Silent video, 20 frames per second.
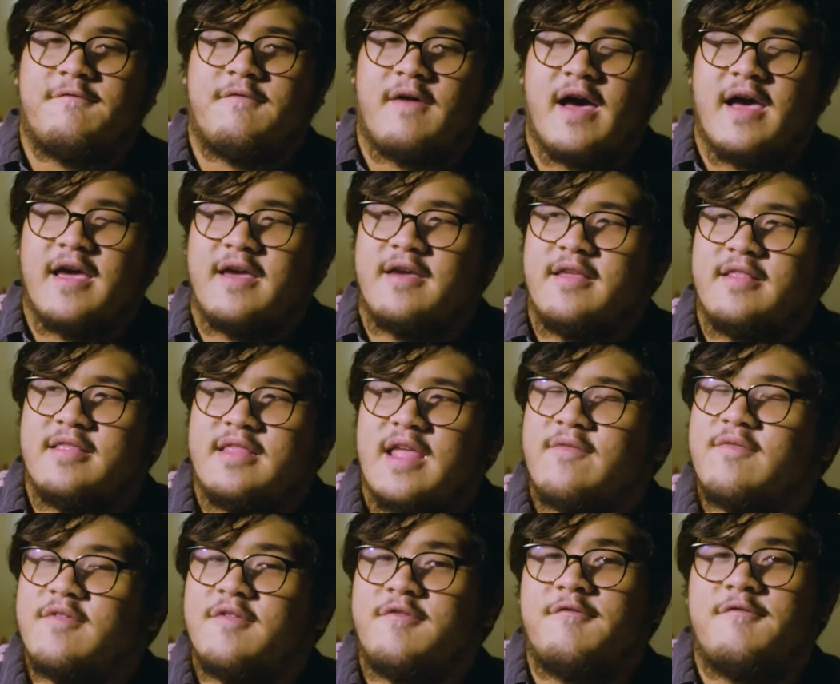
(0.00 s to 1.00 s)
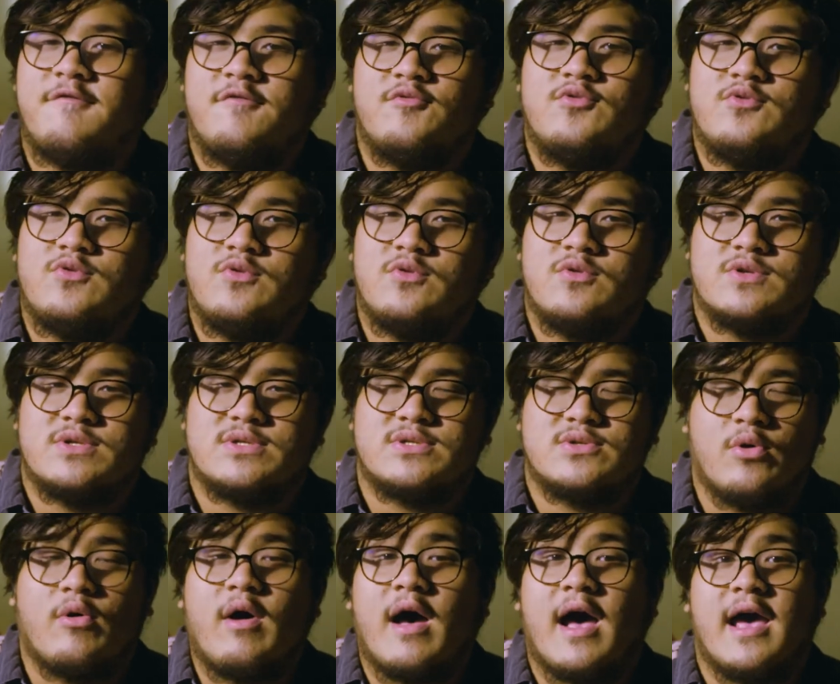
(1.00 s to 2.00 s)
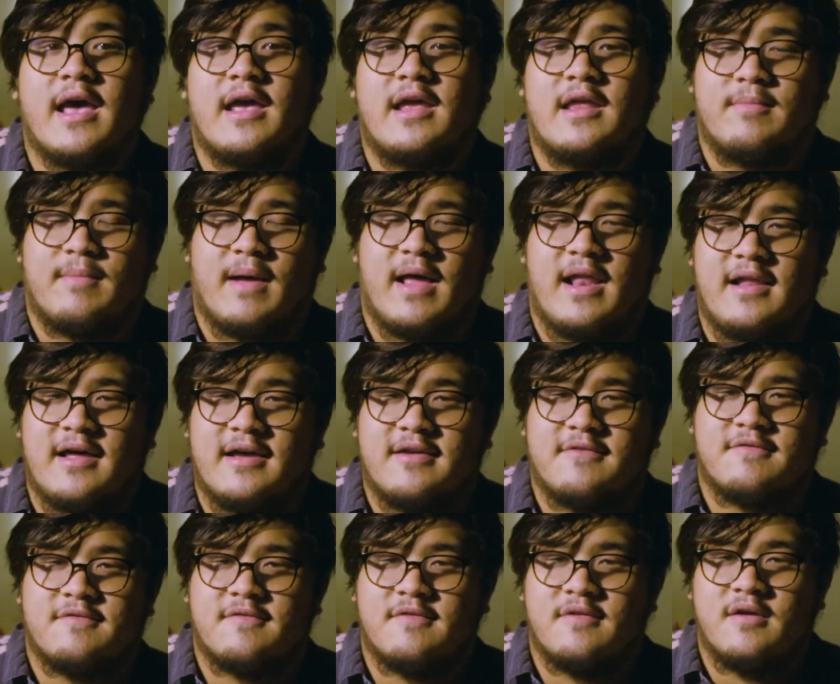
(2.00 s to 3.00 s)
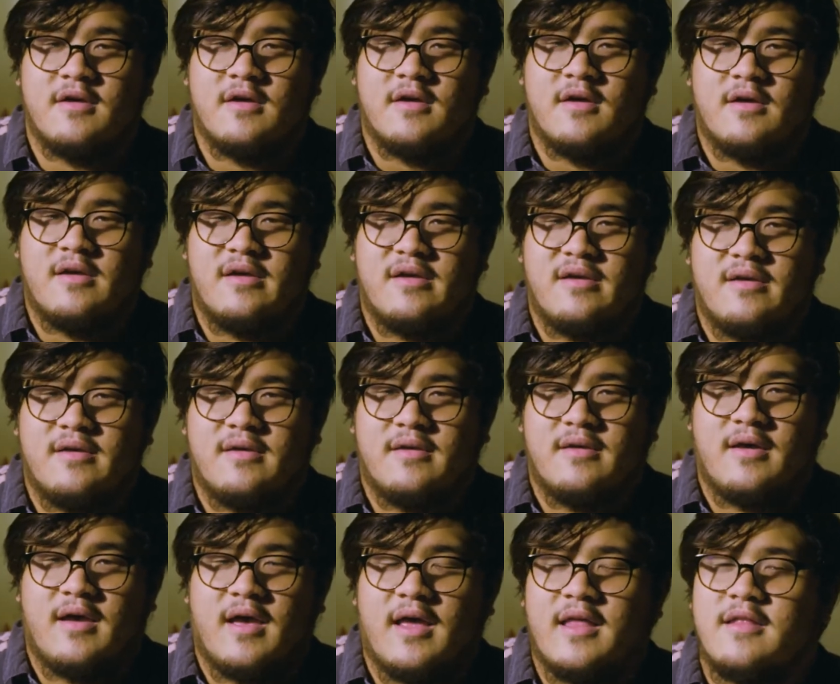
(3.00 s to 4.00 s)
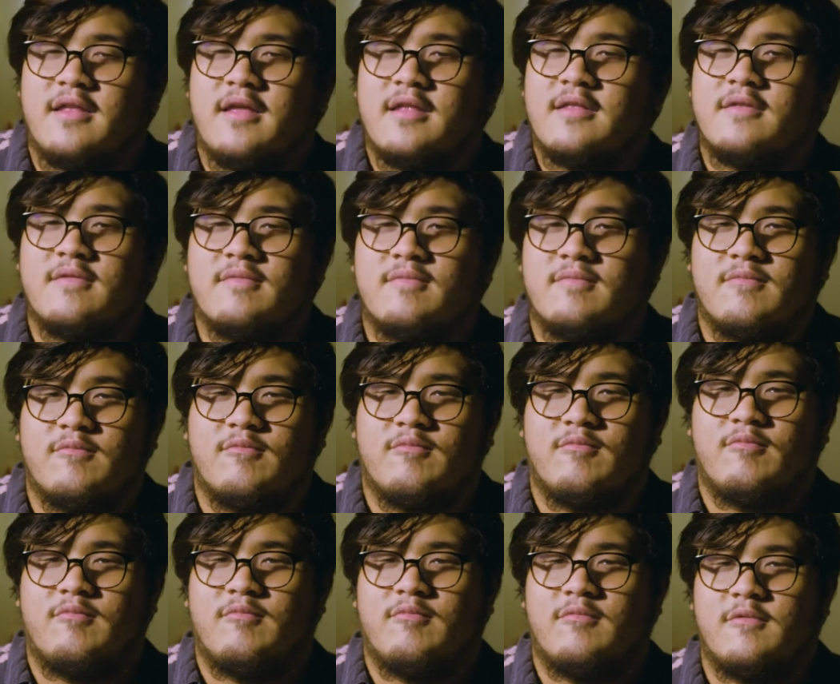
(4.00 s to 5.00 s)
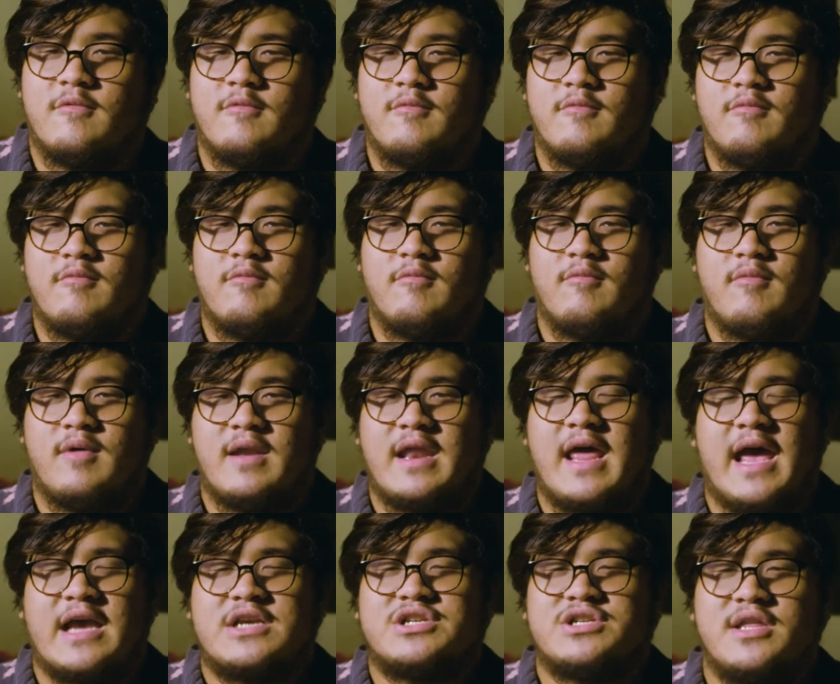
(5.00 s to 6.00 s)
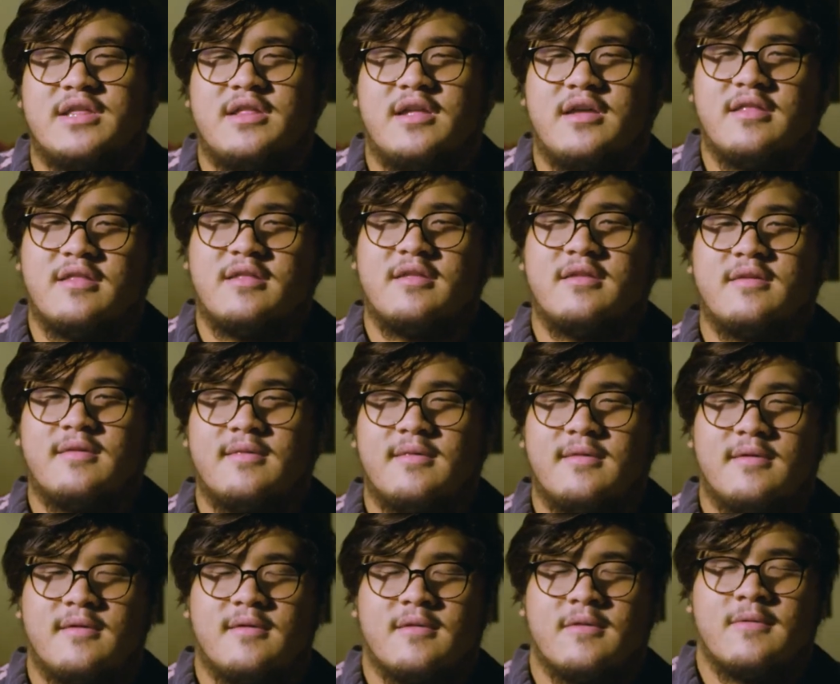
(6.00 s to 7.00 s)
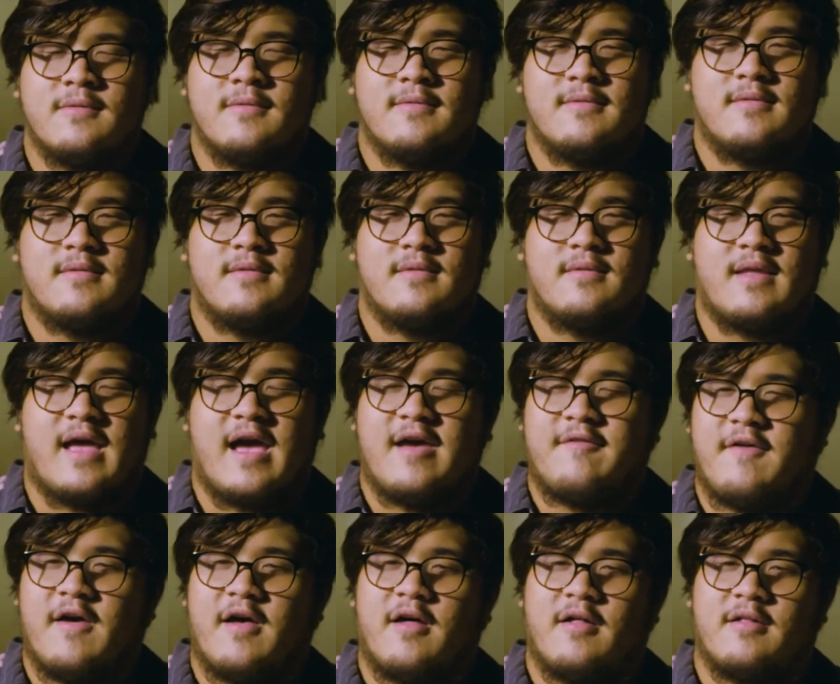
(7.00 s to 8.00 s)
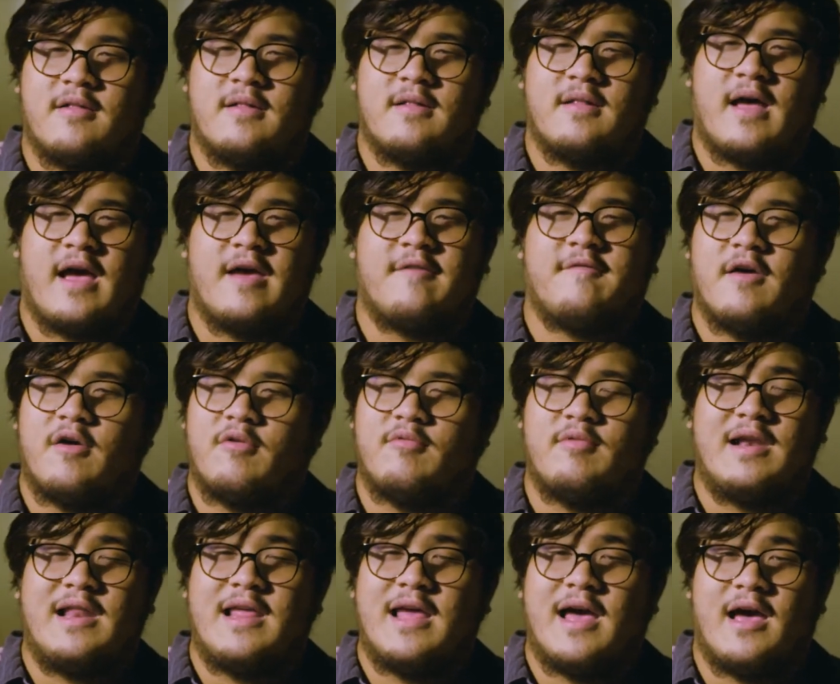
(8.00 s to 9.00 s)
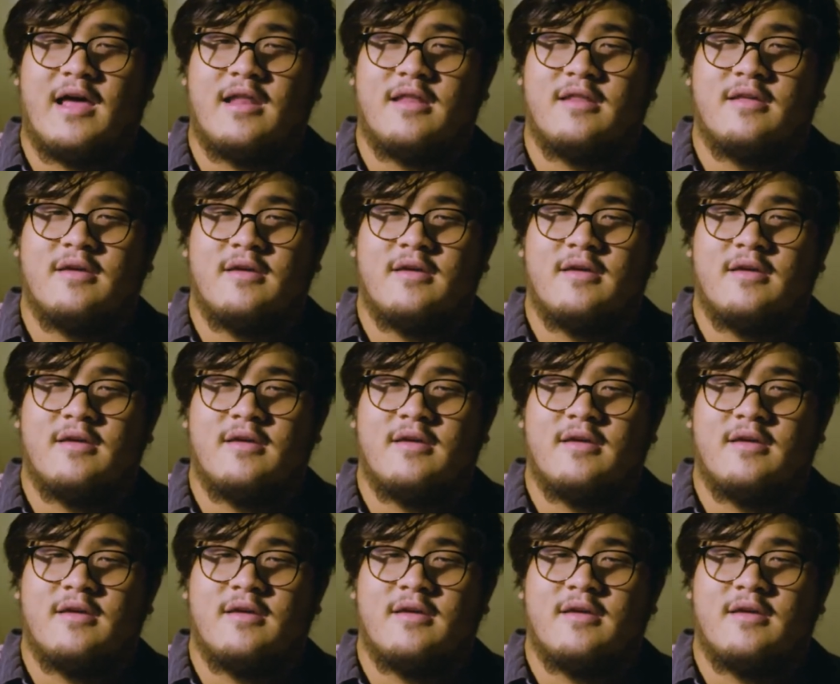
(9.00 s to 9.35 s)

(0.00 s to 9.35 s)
I never flew so high in my life, and then when I actually did, I fell really hard.